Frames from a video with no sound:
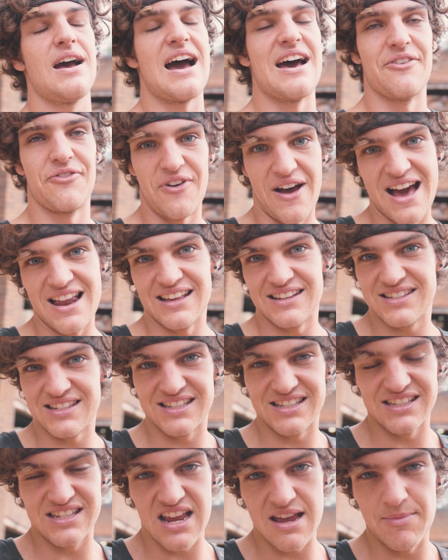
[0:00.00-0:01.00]
And for Alex,
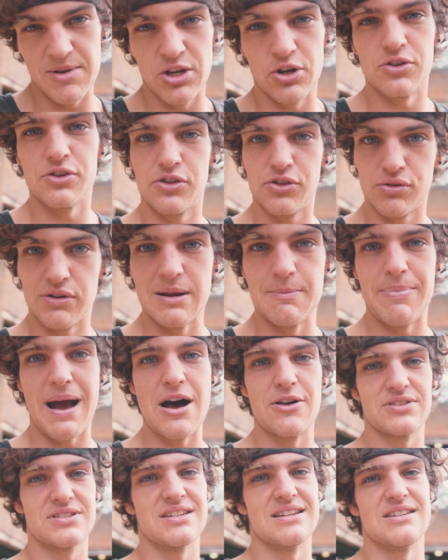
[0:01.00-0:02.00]
it's the same. He got the three
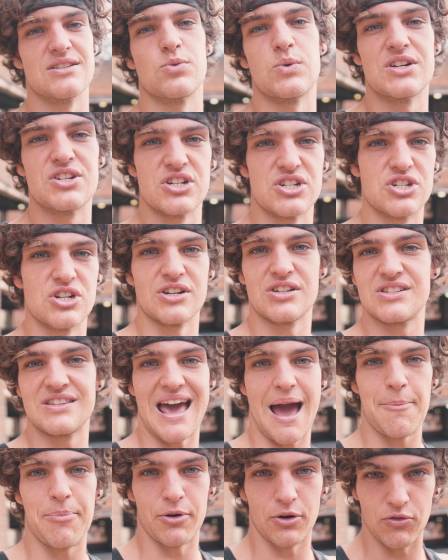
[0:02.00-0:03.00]
bounces, which is just
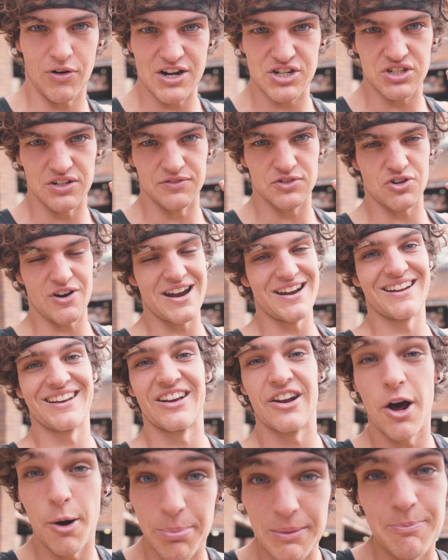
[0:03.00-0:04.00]
that progression of
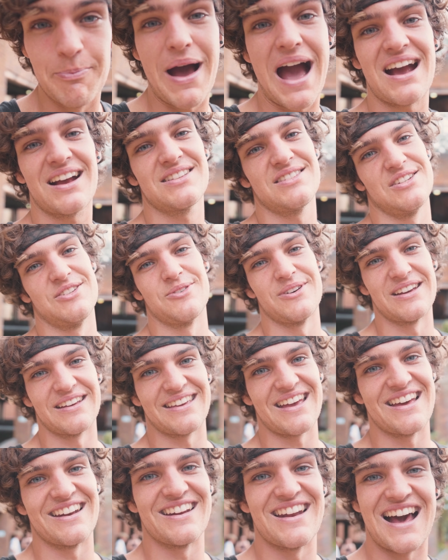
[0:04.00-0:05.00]
training. And I'll be back to do it
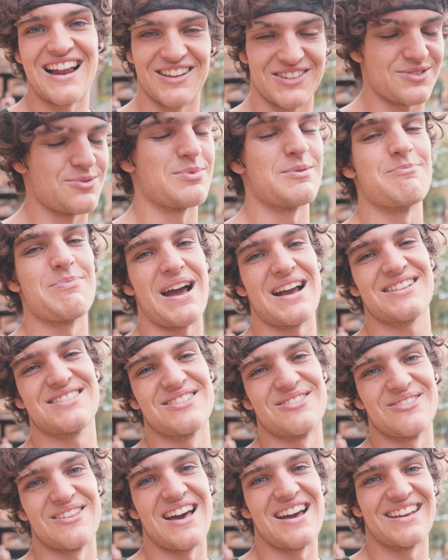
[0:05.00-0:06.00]
again, and Alex will be back
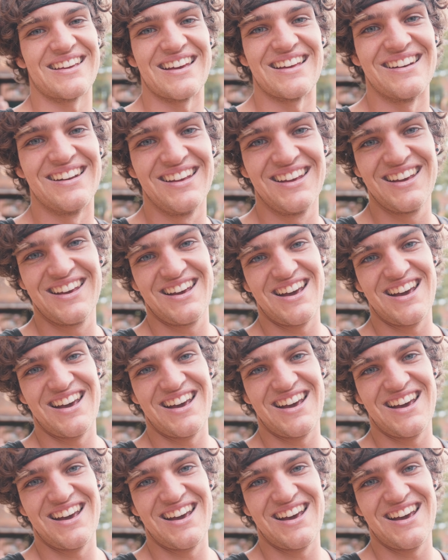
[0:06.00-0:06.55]
to do that again.